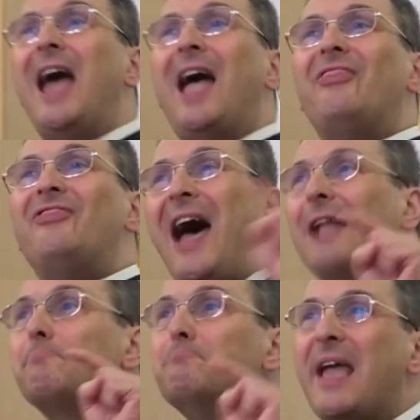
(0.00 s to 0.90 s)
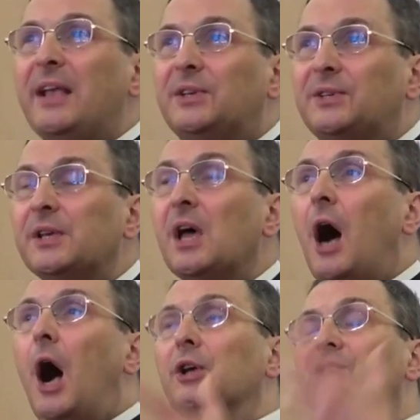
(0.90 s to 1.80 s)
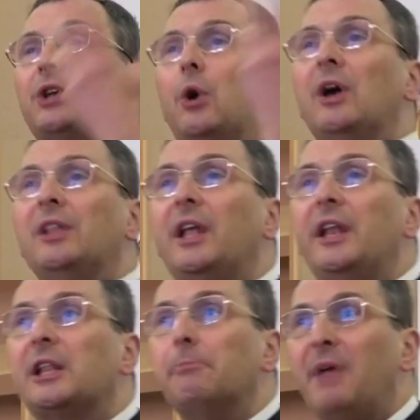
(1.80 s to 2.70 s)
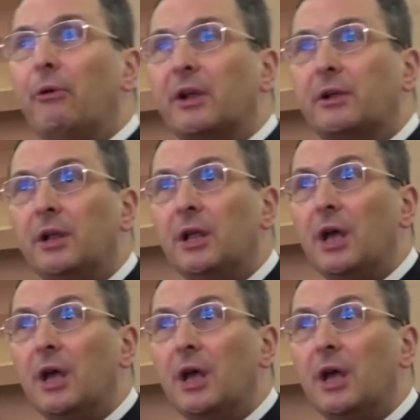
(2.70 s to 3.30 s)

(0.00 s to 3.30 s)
and that makes also the little miracle